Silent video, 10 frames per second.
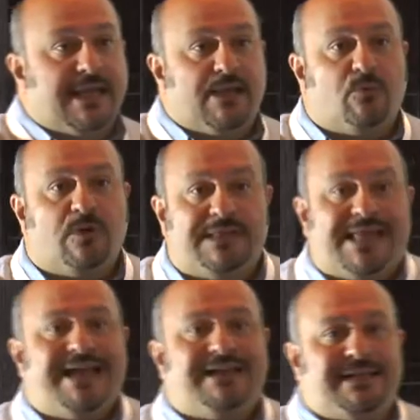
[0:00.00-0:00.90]
it will
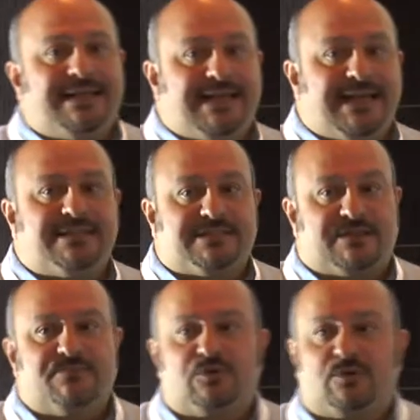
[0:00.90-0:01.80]
likely need
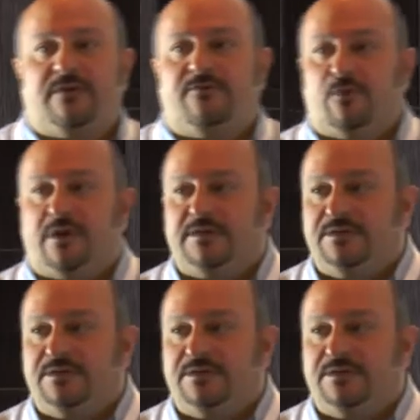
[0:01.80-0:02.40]
some sort of work,